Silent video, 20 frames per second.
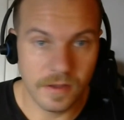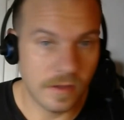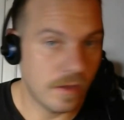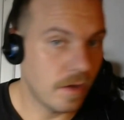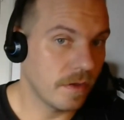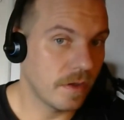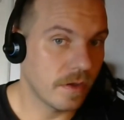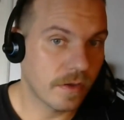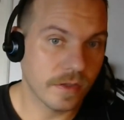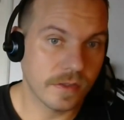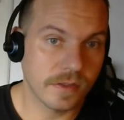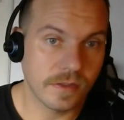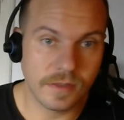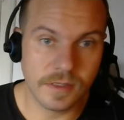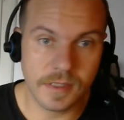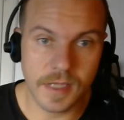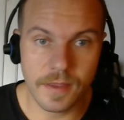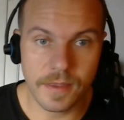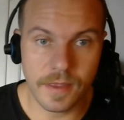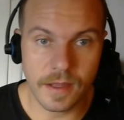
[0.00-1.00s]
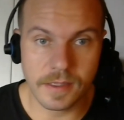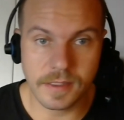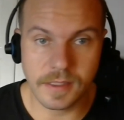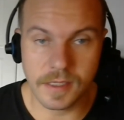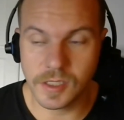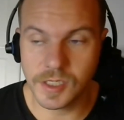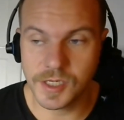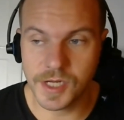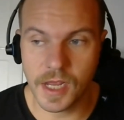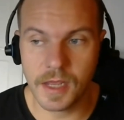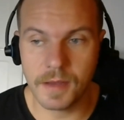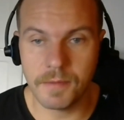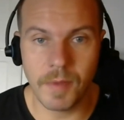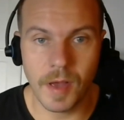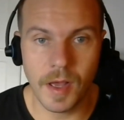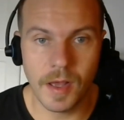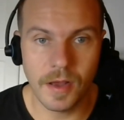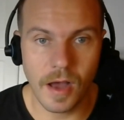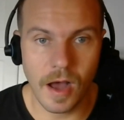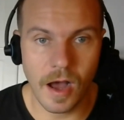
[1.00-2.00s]
you could say that it's a
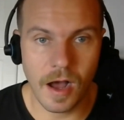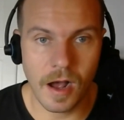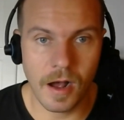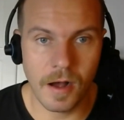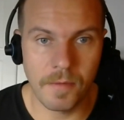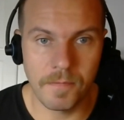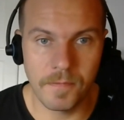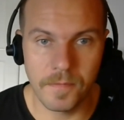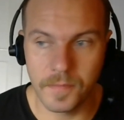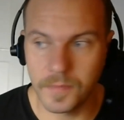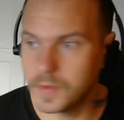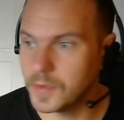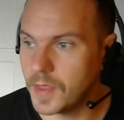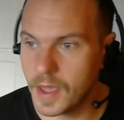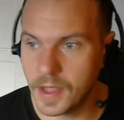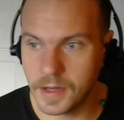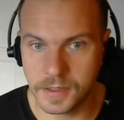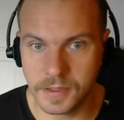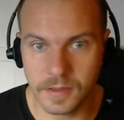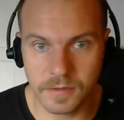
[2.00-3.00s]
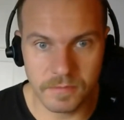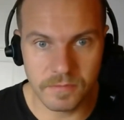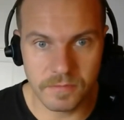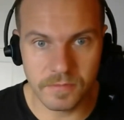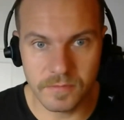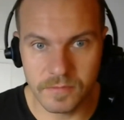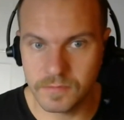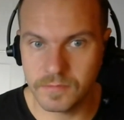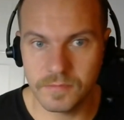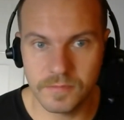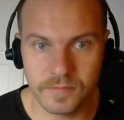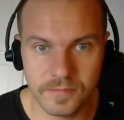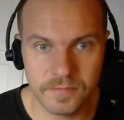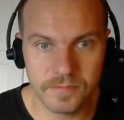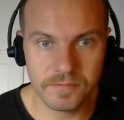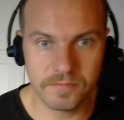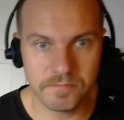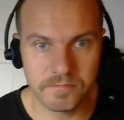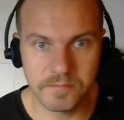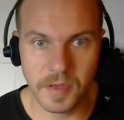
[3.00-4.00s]
shame that
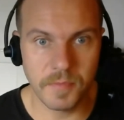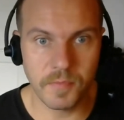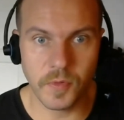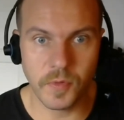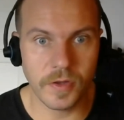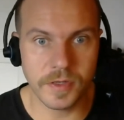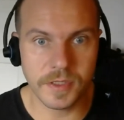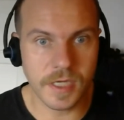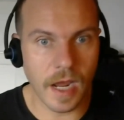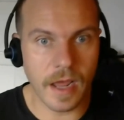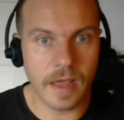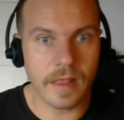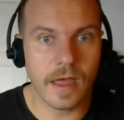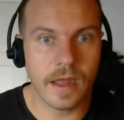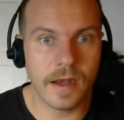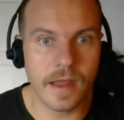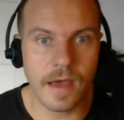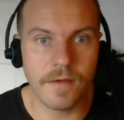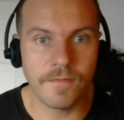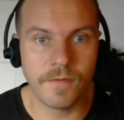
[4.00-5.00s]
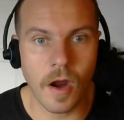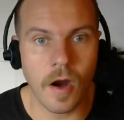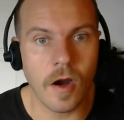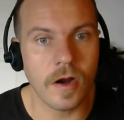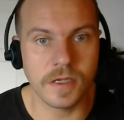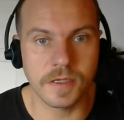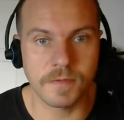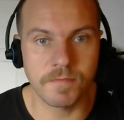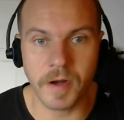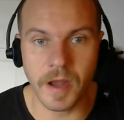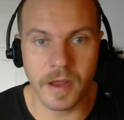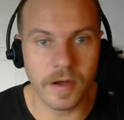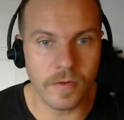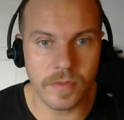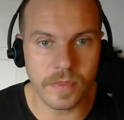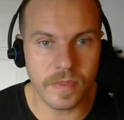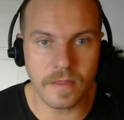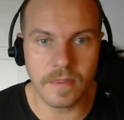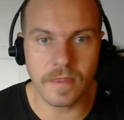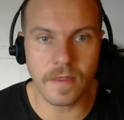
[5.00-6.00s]
people in Thailand have cars, but I
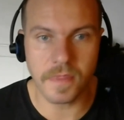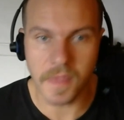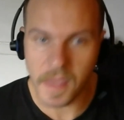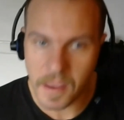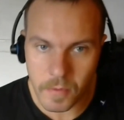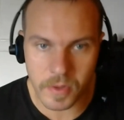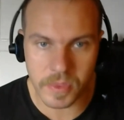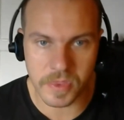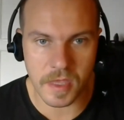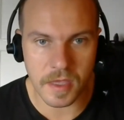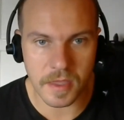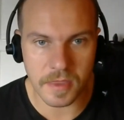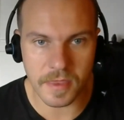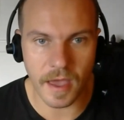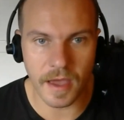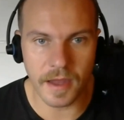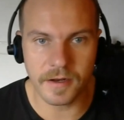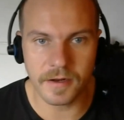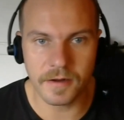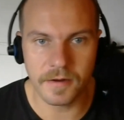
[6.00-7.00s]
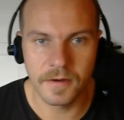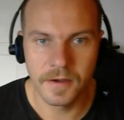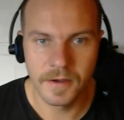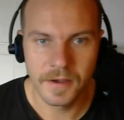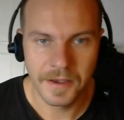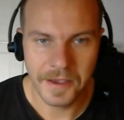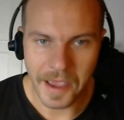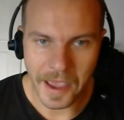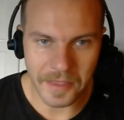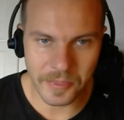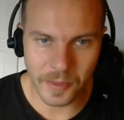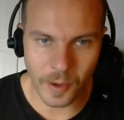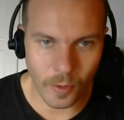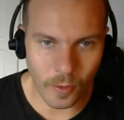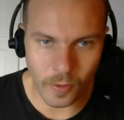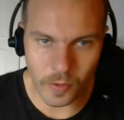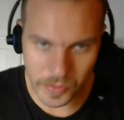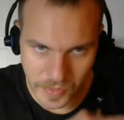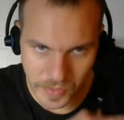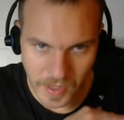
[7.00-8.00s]
don't think that they would think that. And the
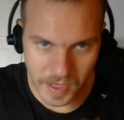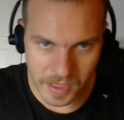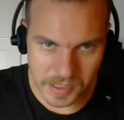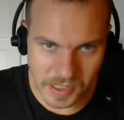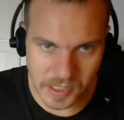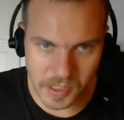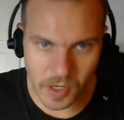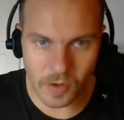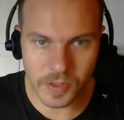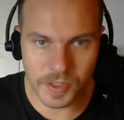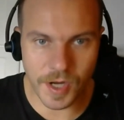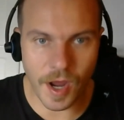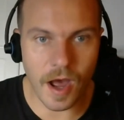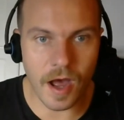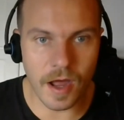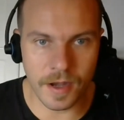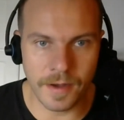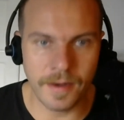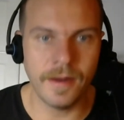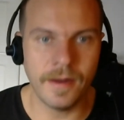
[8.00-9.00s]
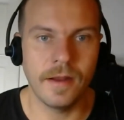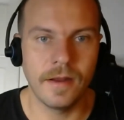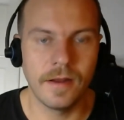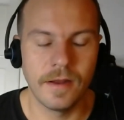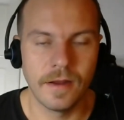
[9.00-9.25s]
whole thing is so done